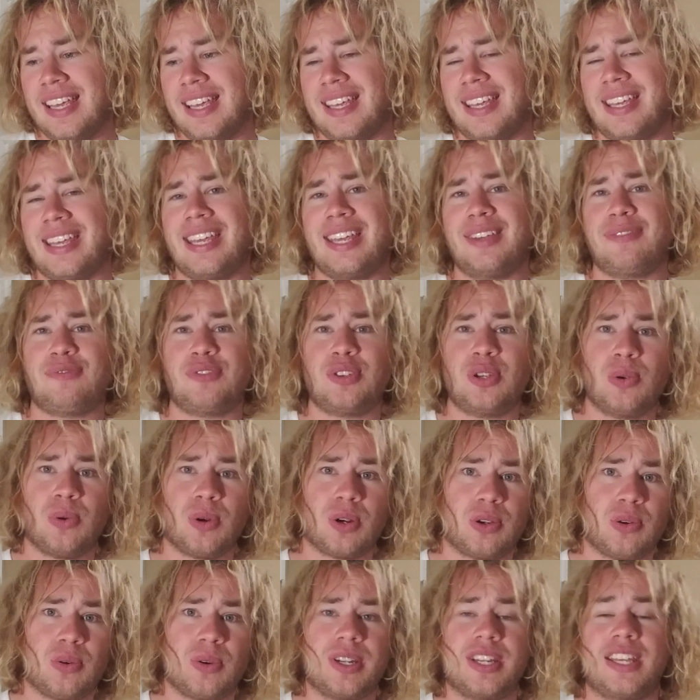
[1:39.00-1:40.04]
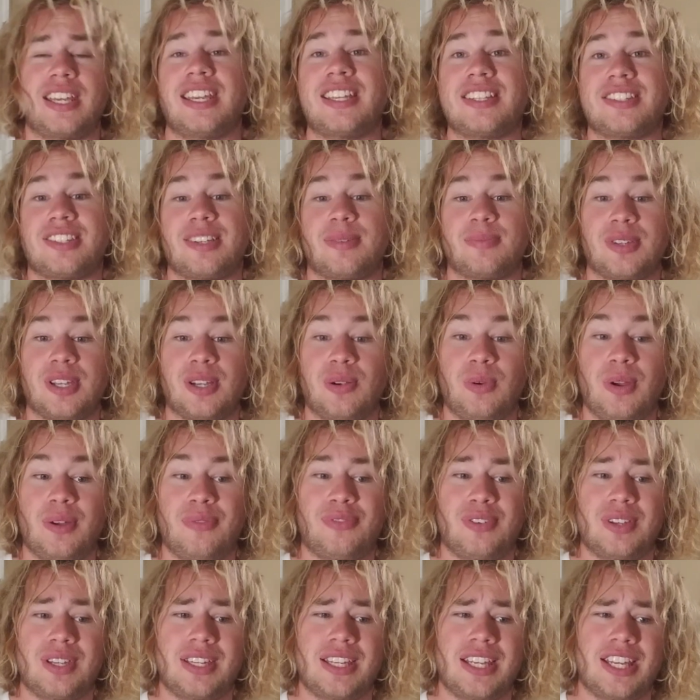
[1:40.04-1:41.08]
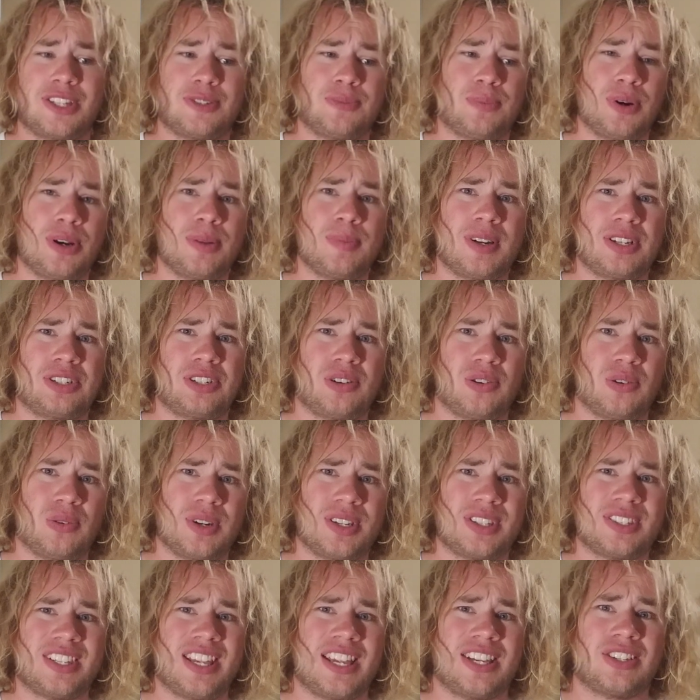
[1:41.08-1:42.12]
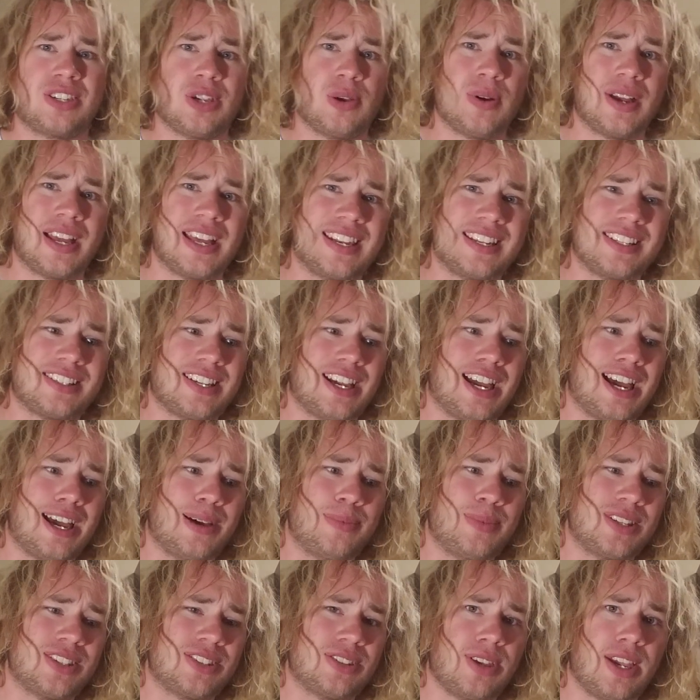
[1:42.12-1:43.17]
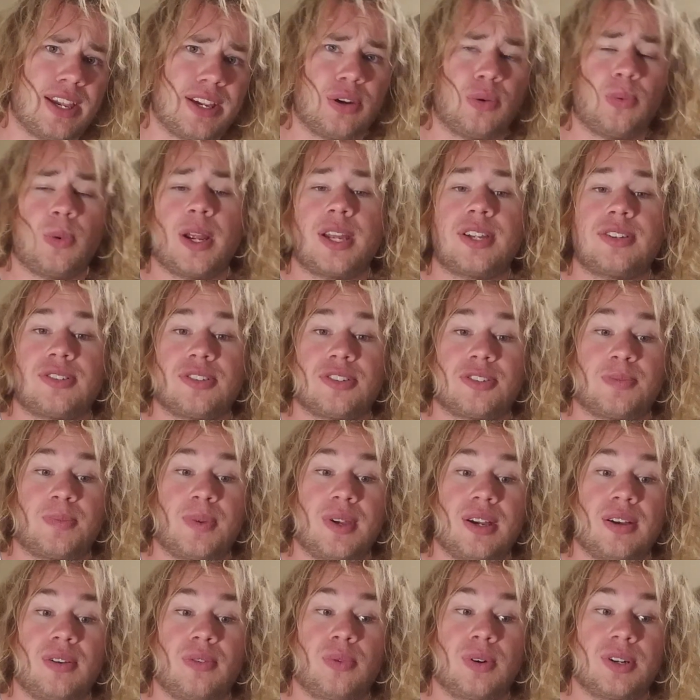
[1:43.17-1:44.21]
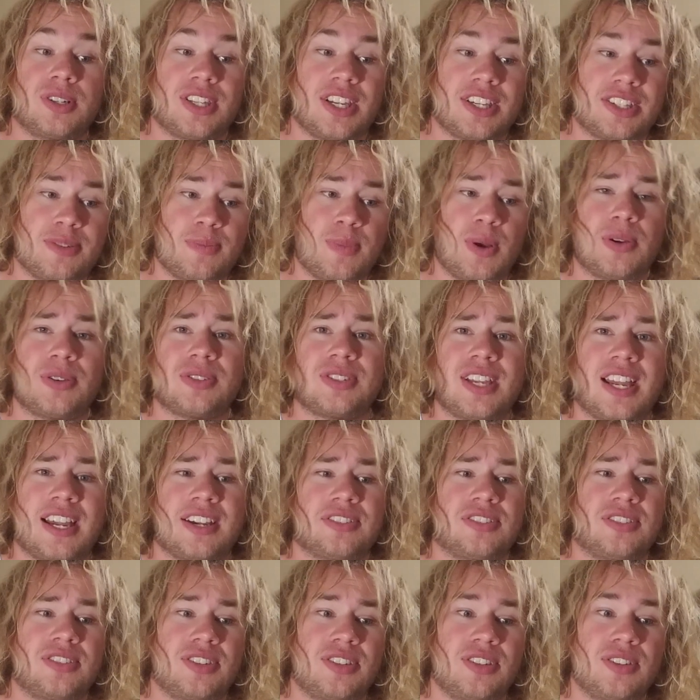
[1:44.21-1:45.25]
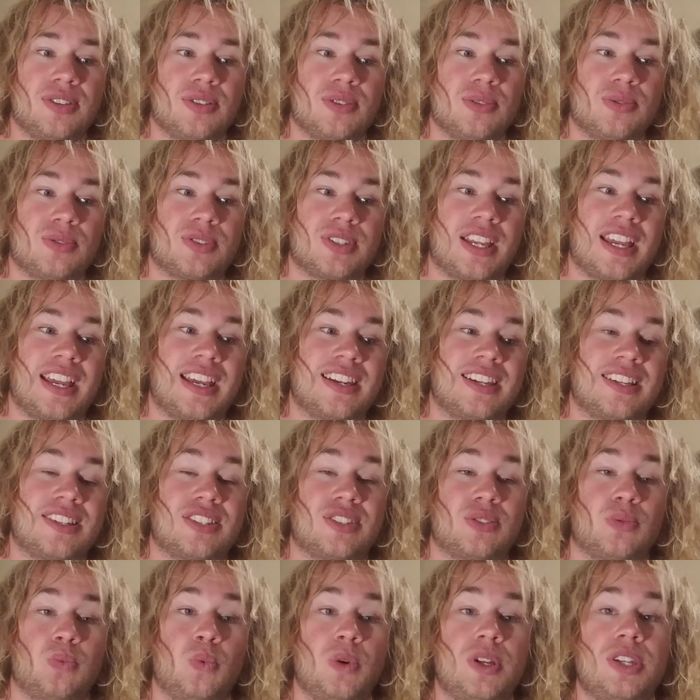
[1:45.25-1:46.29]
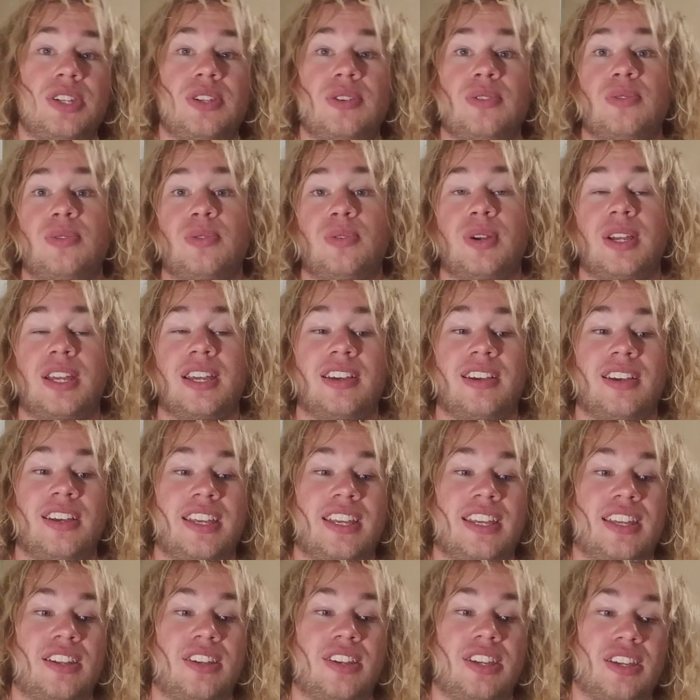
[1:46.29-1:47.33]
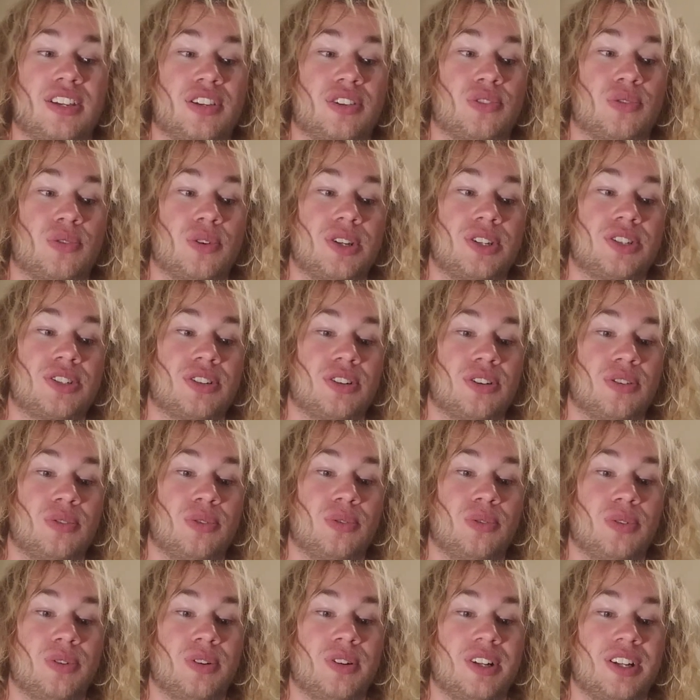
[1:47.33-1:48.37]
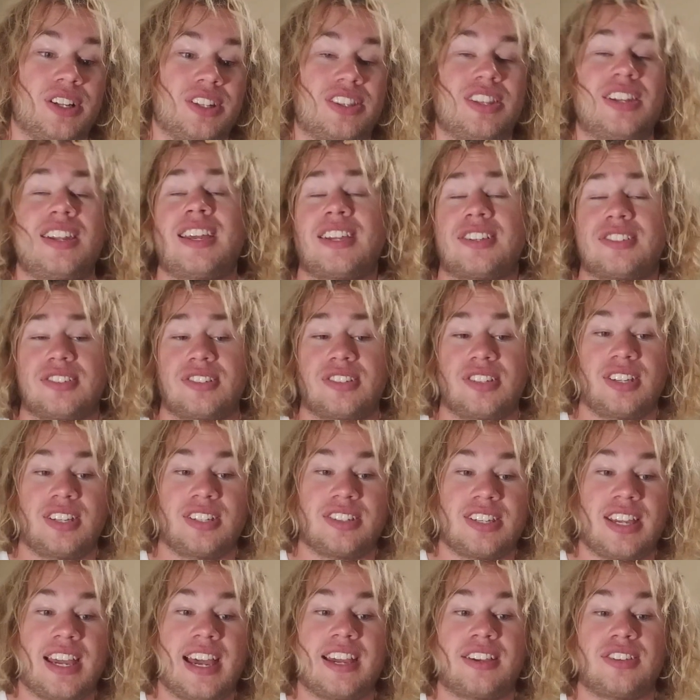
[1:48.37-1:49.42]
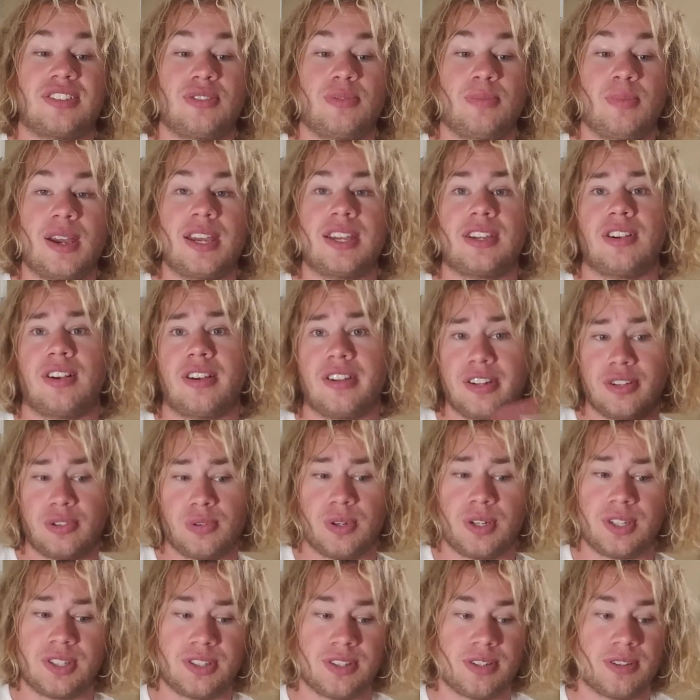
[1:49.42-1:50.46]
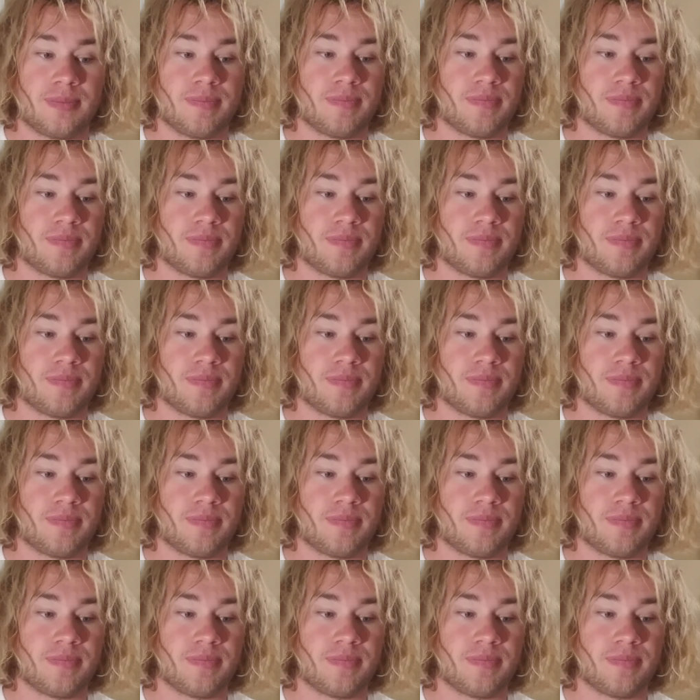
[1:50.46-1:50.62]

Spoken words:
if you are going to hit something with it, it's pretty much you're going to say so ahead of time. It's like a ranger spell where it takes a bonus action to use, and it's when you hit a creature, the next attack you make on a creature.